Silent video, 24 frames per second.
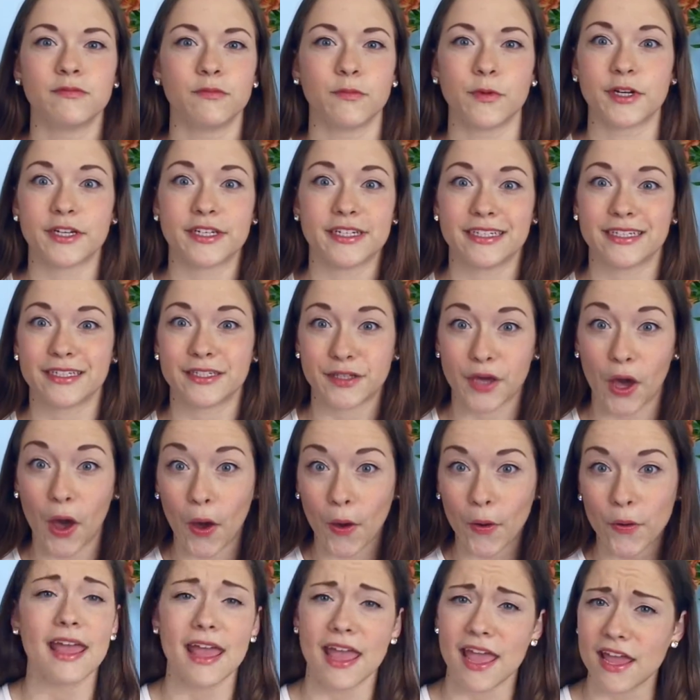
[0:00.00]
where did it
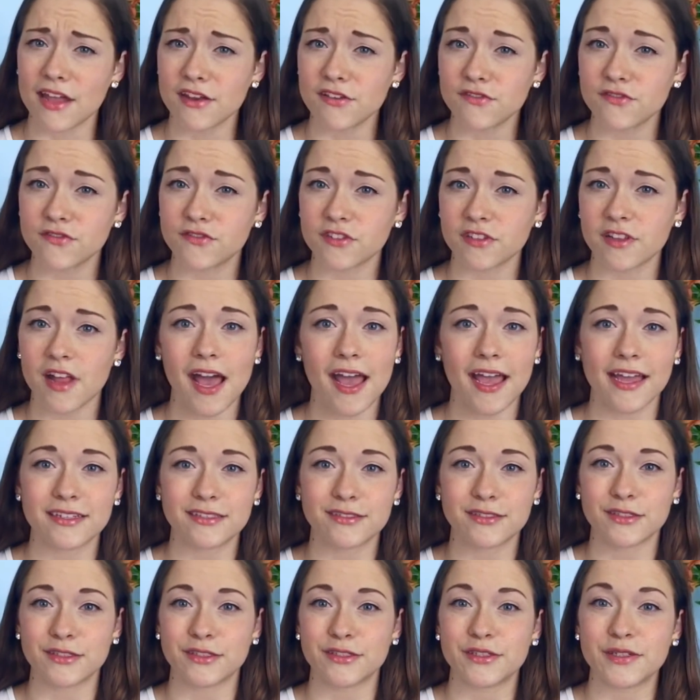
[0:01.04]
go? End of July,
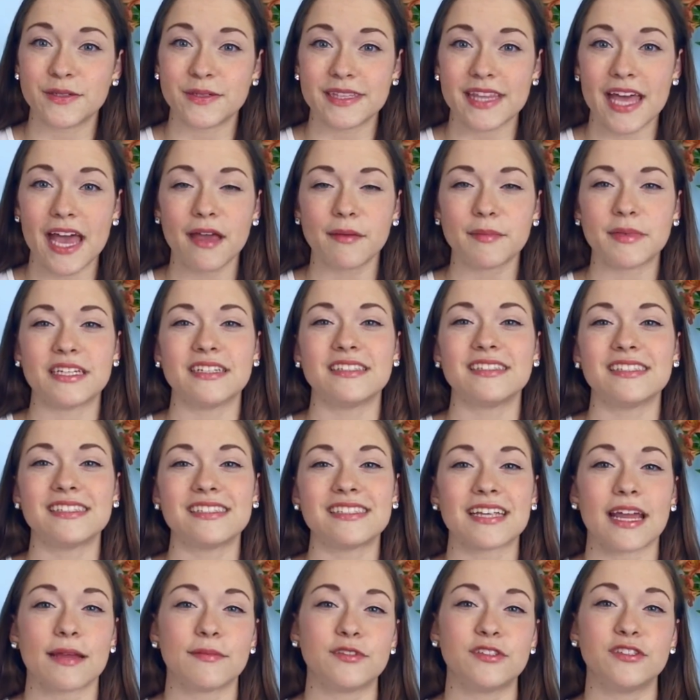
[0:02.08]
so you know what that means.
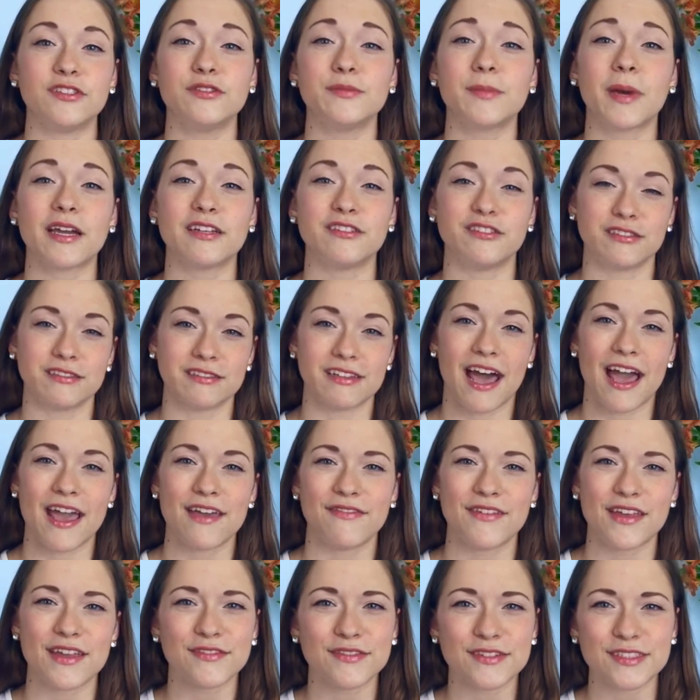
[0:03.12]
It's time to do my July
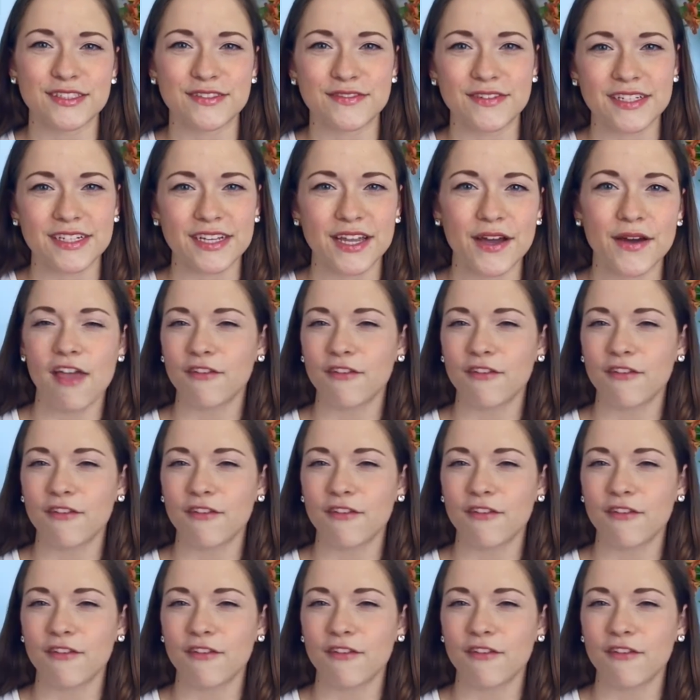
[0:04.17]
favorites video.